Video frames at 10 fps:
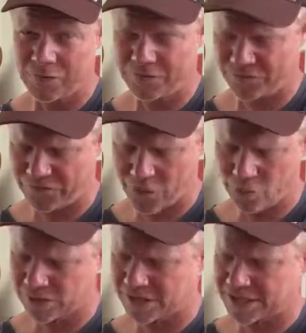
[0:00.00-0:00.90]
Hello,
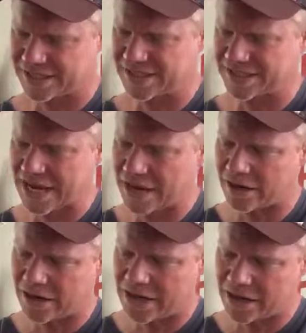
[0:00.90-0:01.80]
folks. It's
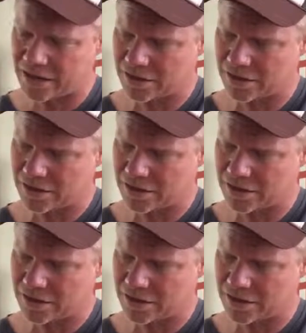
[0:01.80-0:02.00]
Saturday.